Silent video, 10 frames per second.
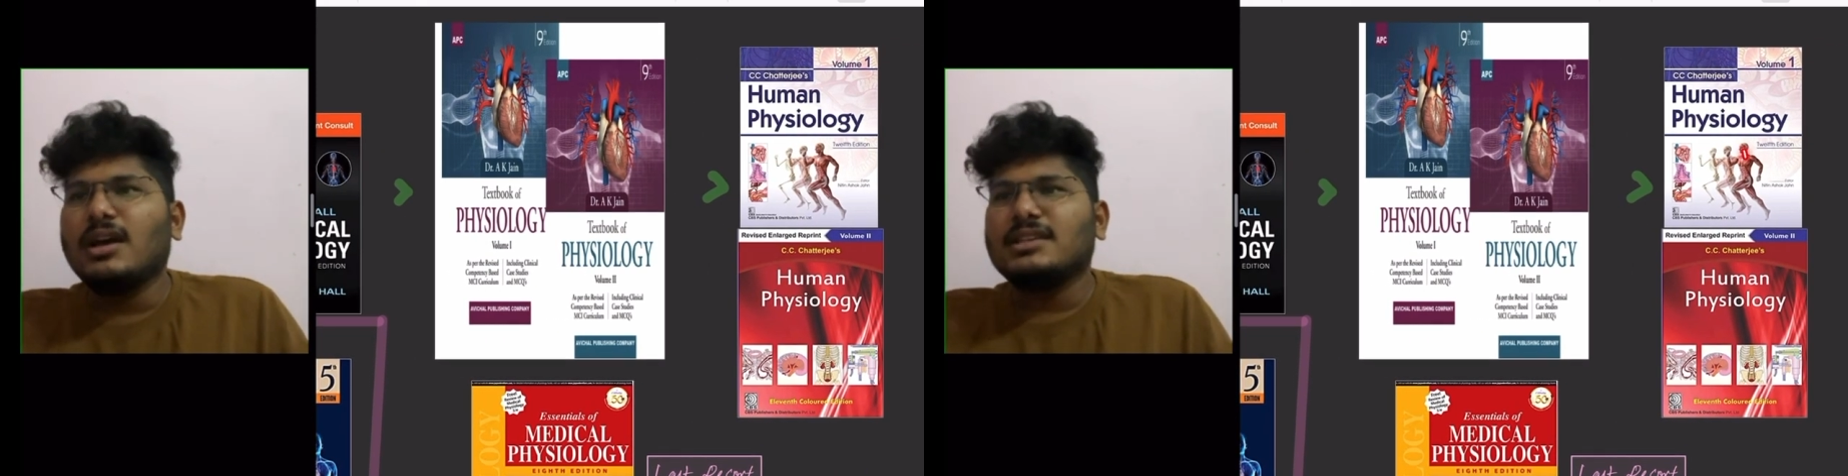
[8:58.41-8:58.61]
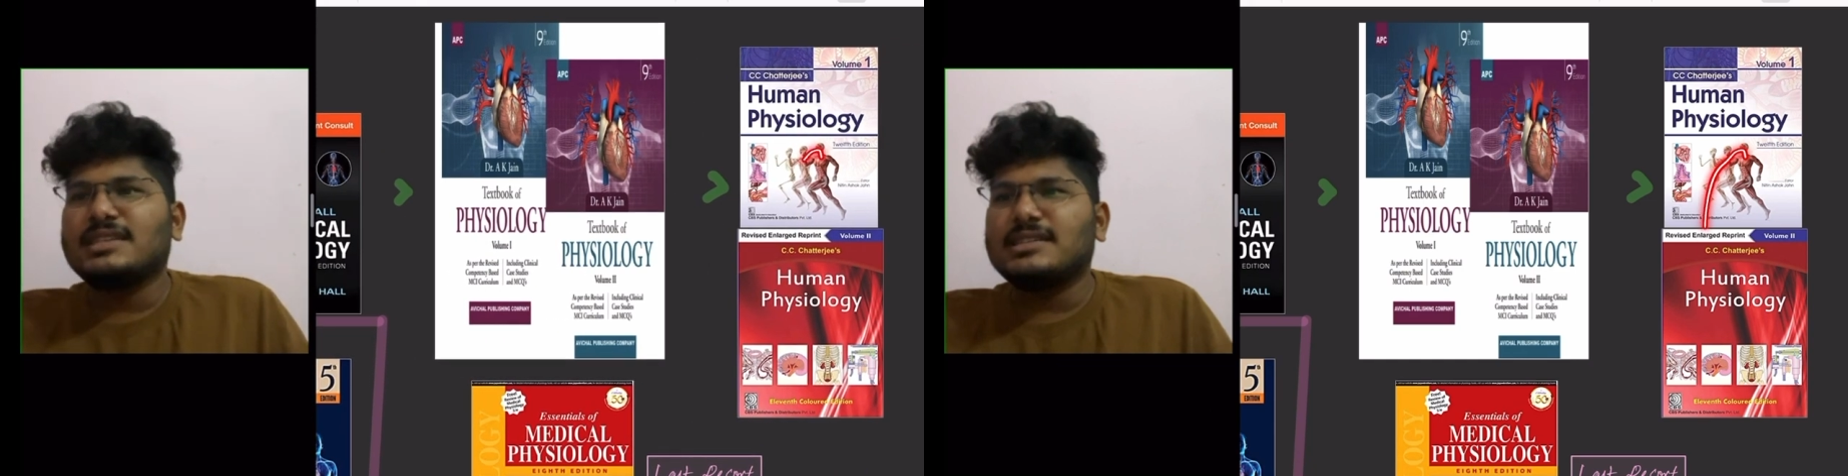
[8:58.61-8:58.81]

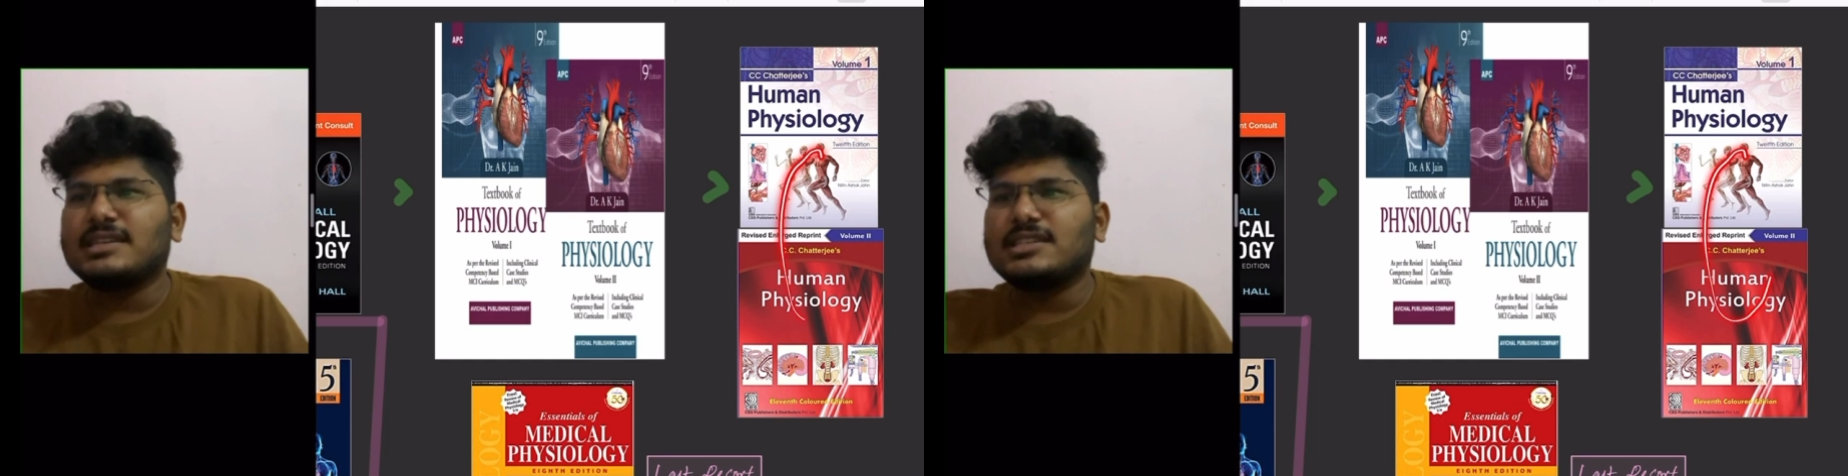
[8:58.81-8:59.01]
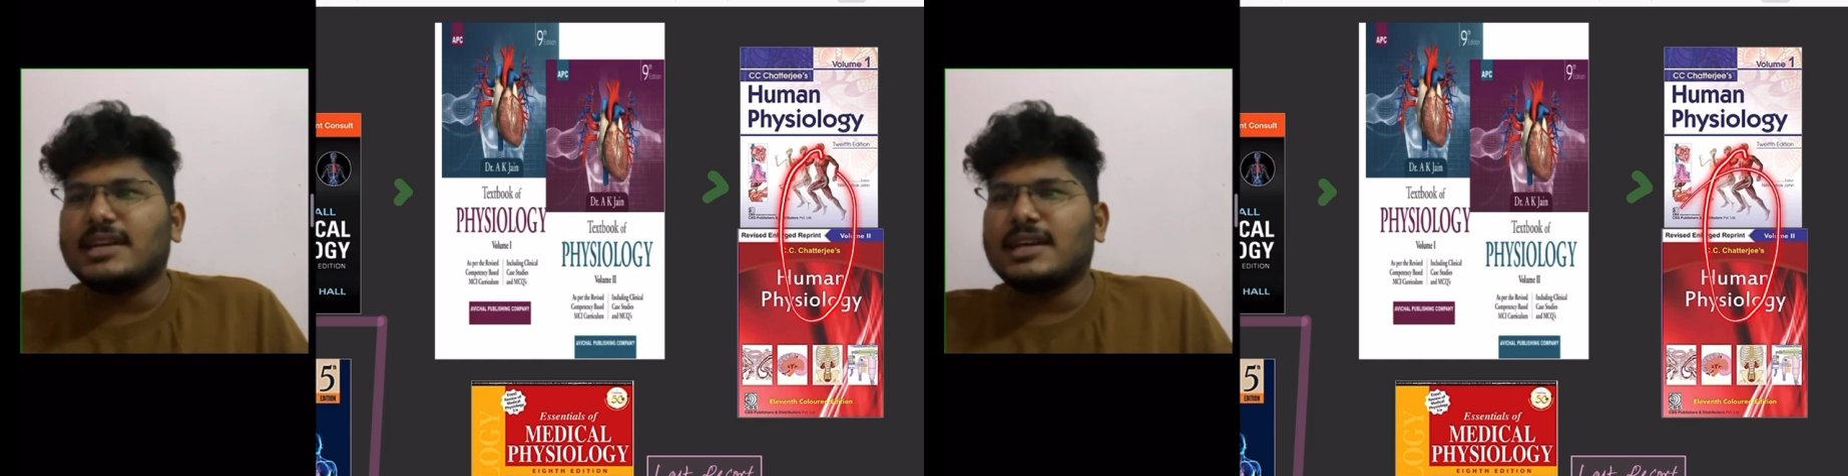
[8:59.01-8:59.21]

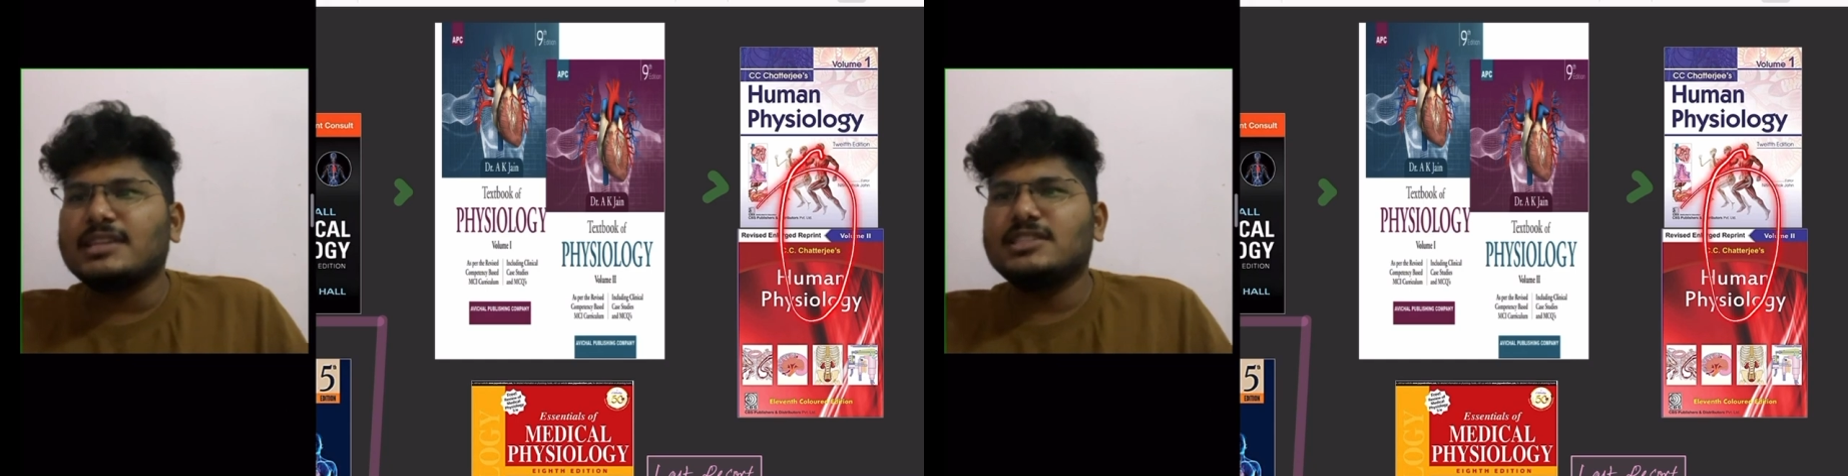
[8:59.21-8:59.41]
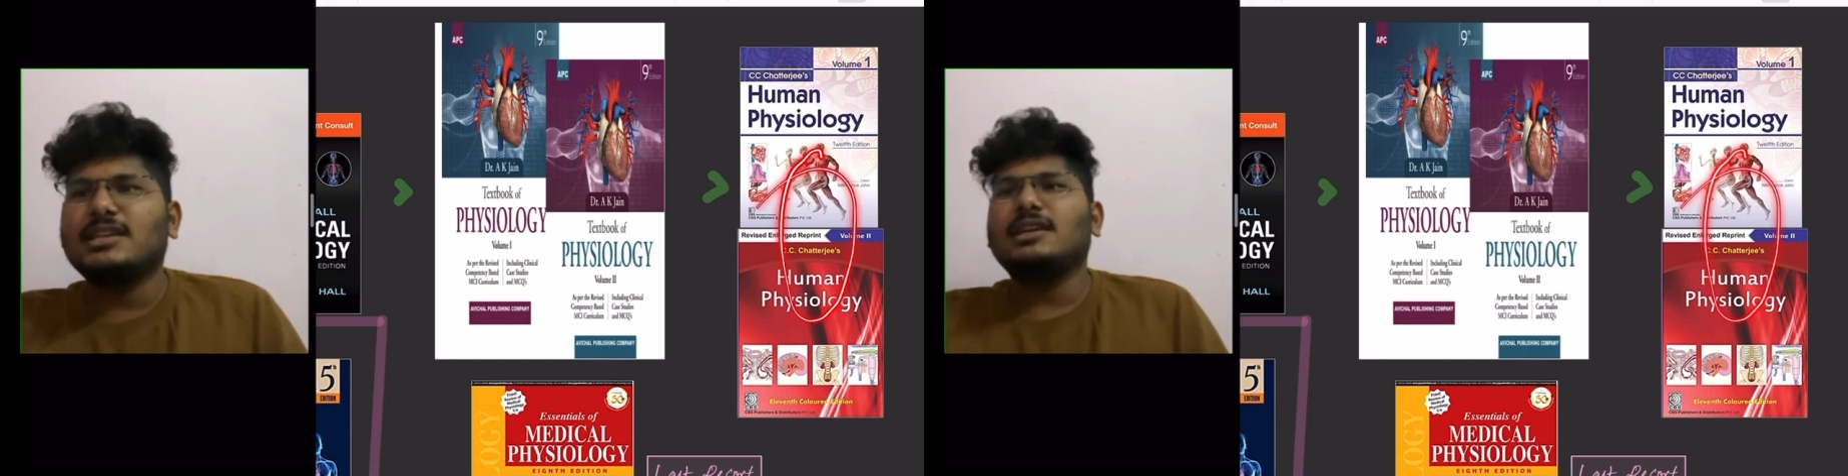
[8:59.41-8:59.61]
CC
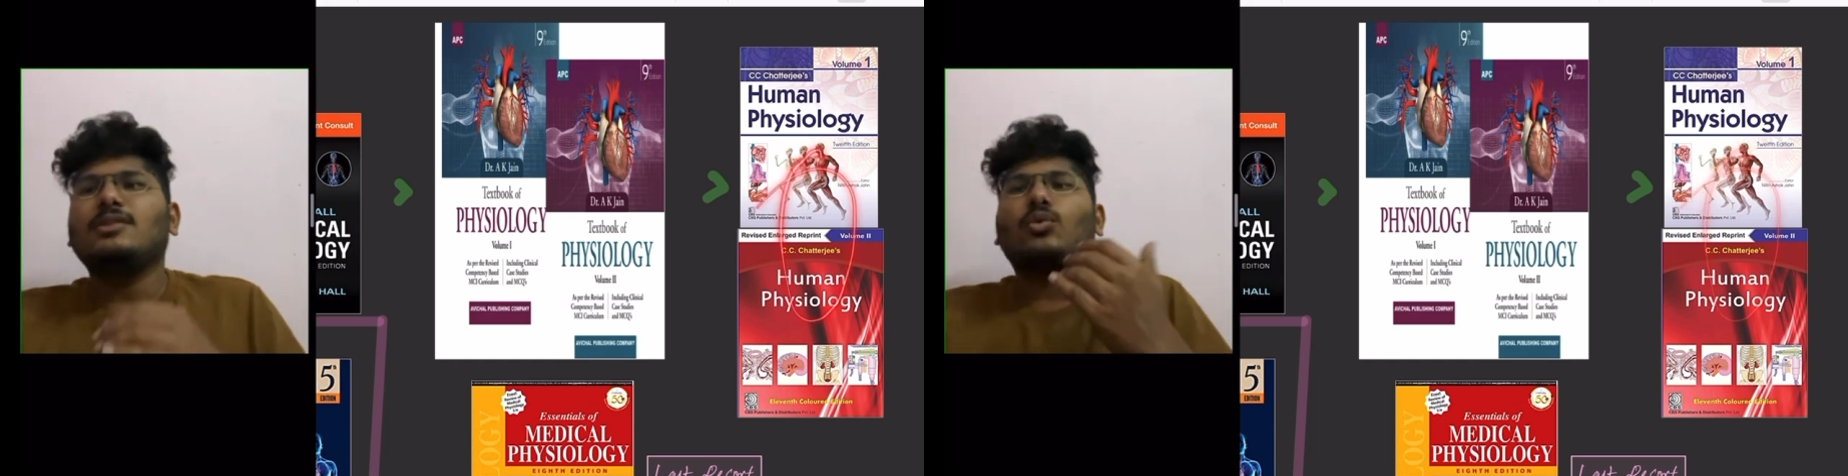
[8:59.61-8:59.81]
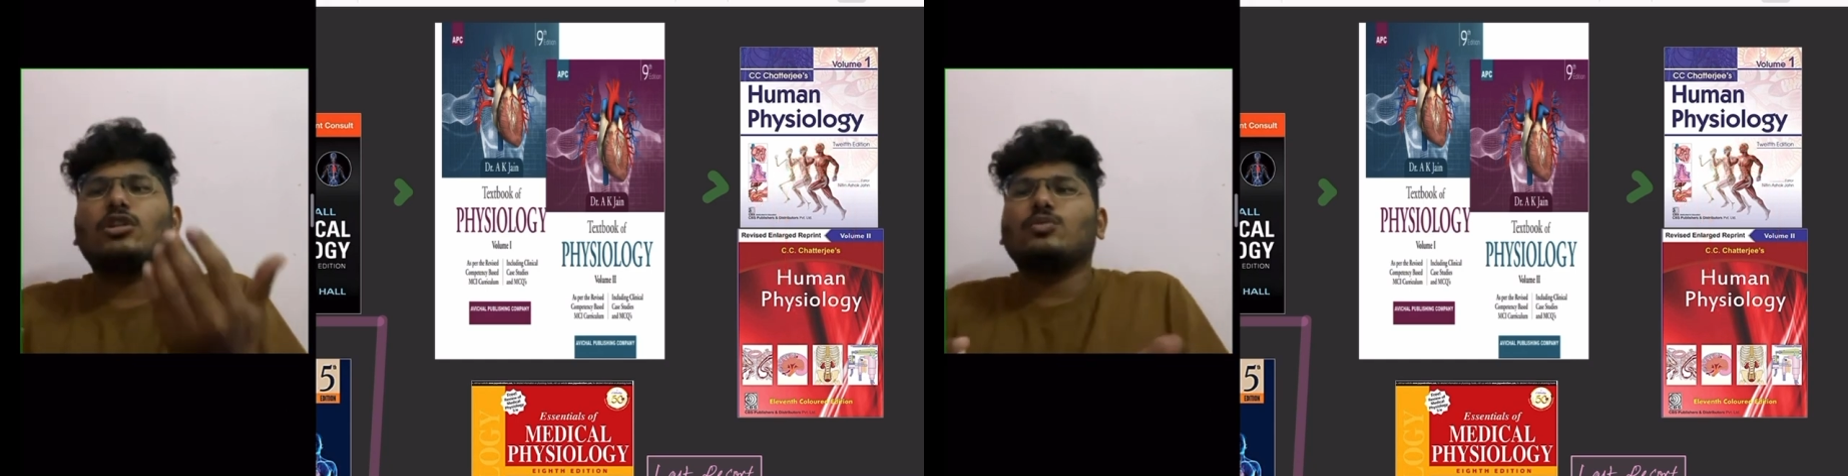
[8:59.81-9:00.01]

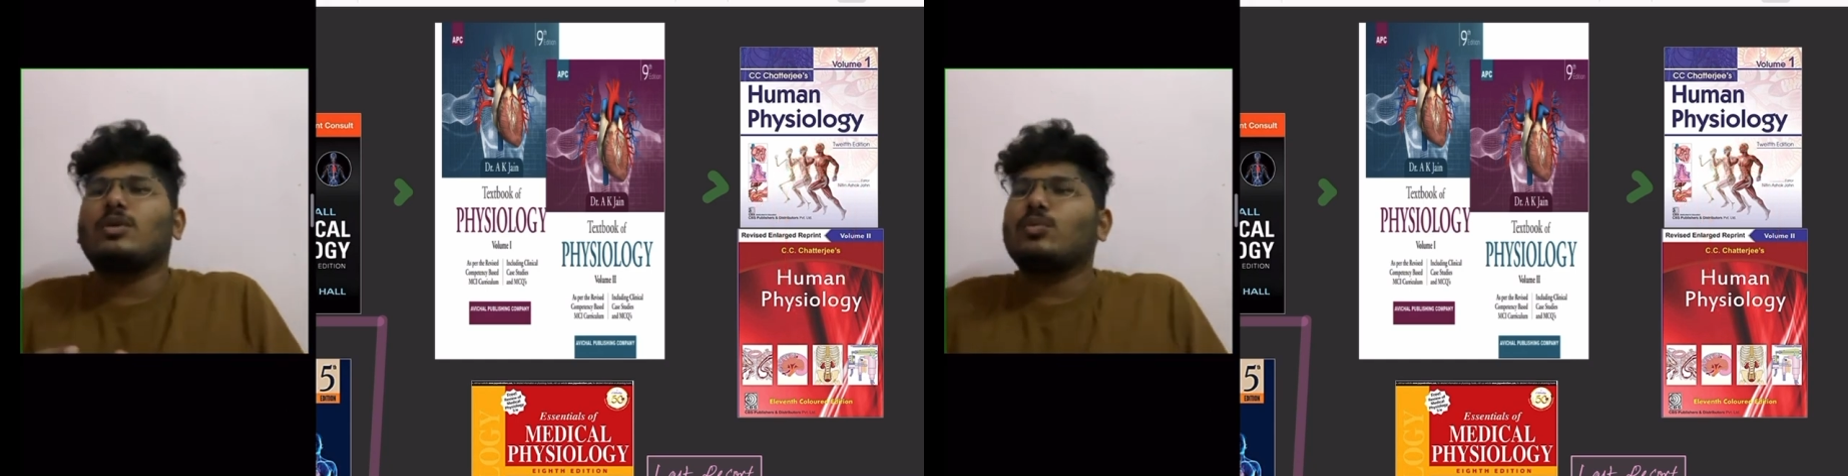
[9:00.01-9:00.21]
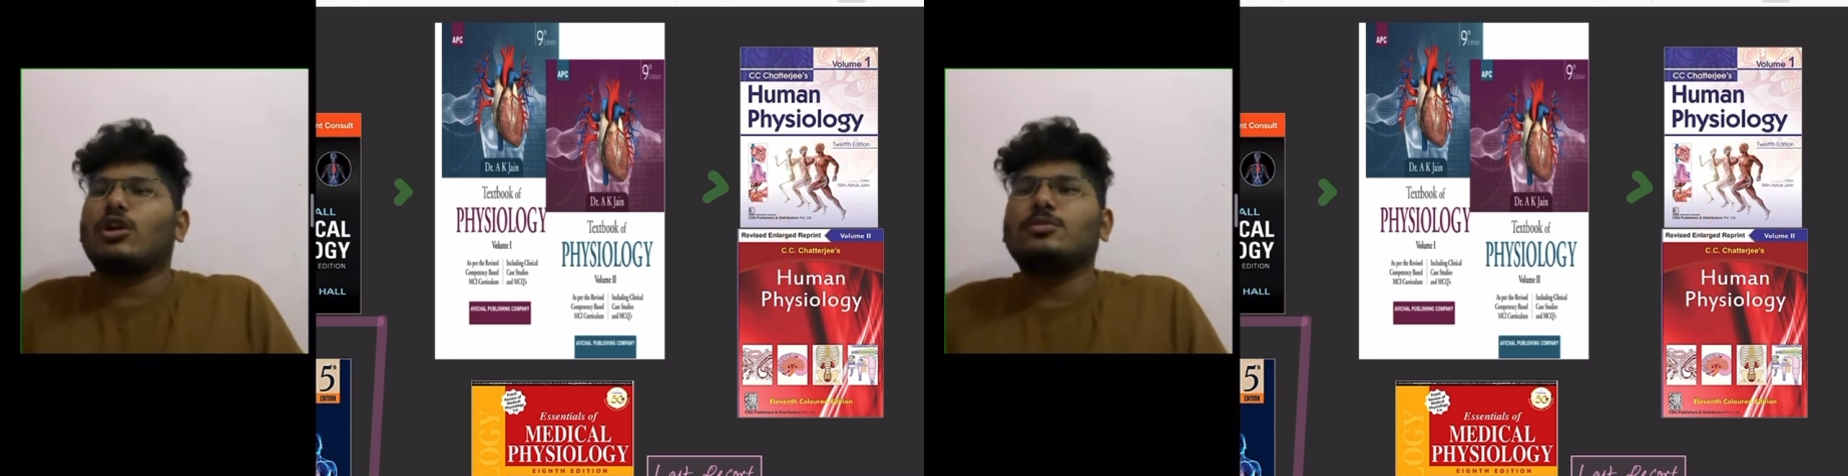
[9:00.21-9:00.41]
Chatterjee volume
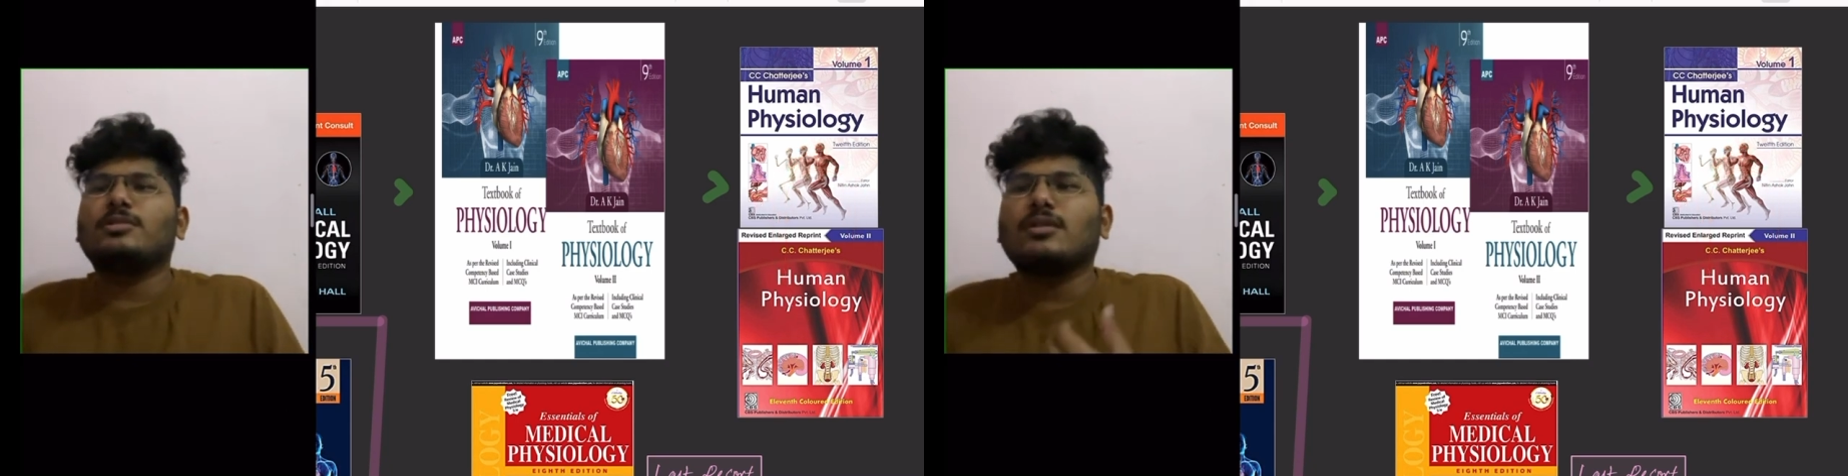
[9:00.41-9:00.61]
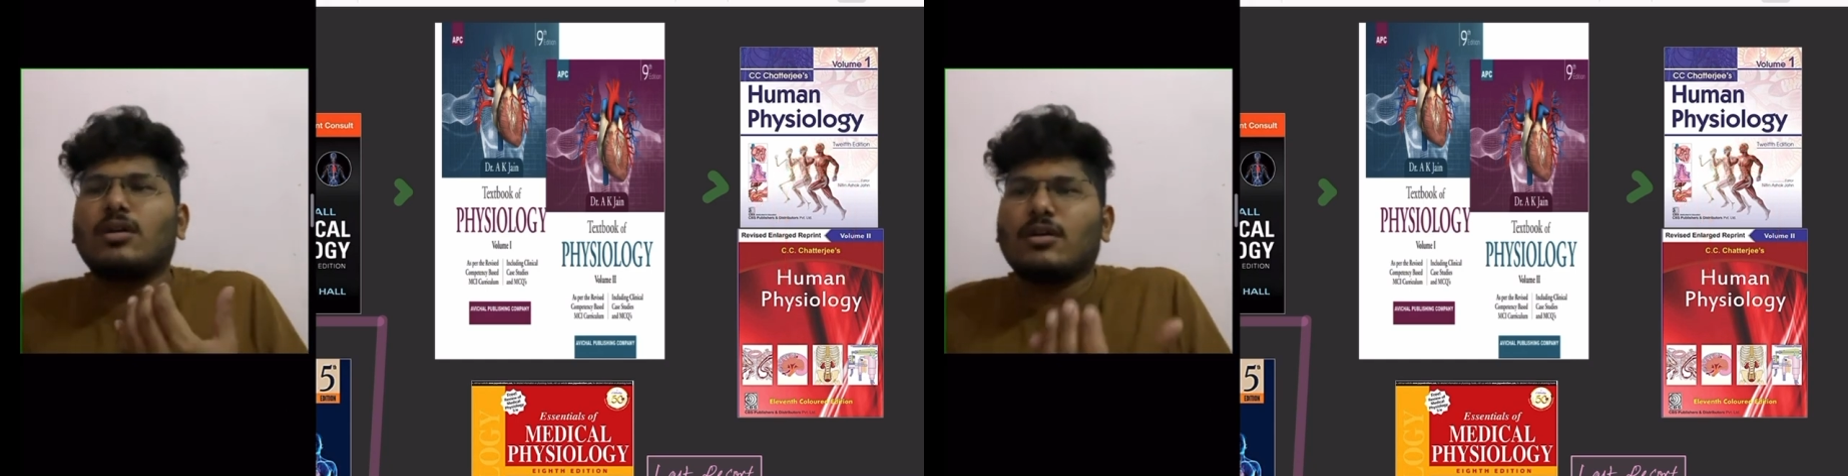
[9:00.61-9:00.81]
1 volume 2